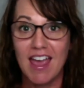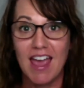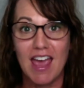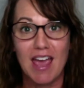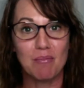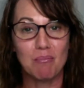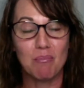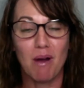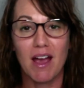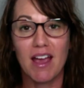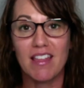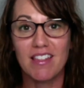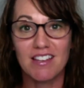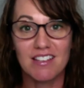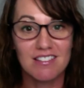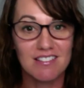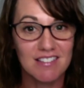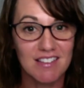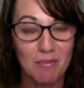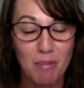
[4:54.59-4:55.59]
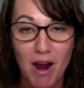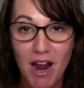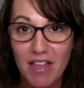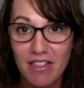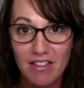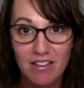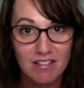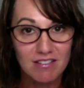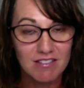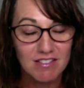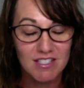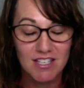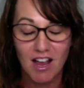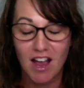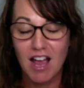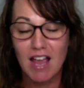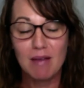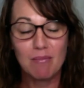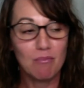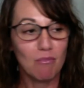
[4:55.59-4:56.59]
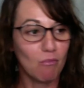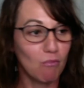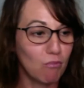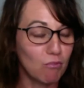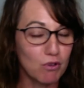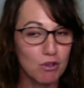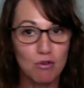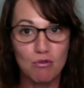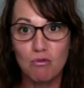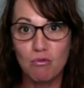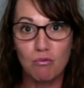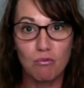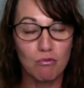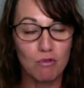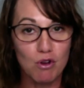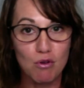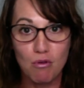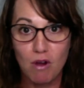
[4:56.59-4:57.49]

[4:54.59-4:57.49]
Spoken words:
And by the time you